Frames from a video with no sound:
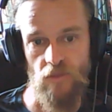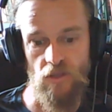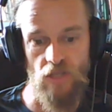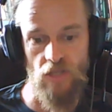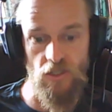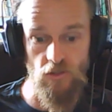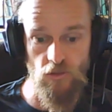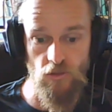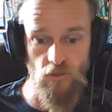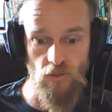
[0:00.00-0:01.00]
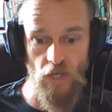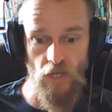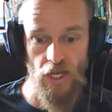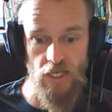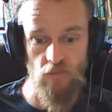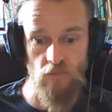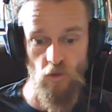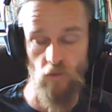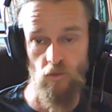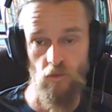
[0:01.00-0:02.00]
can do a
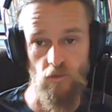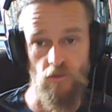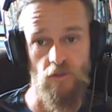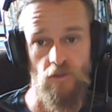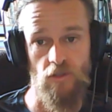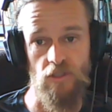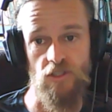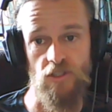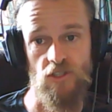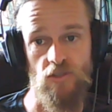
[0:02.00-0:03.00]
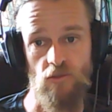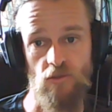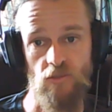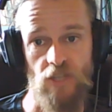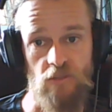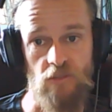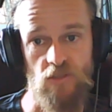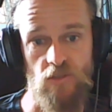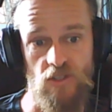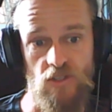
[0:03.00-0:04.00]
mortal wound in addition to normal damage,
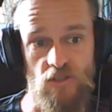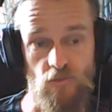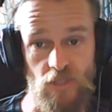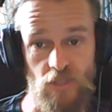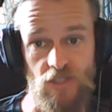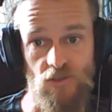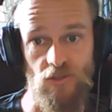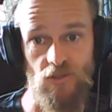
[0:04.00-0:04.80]
which is really strong.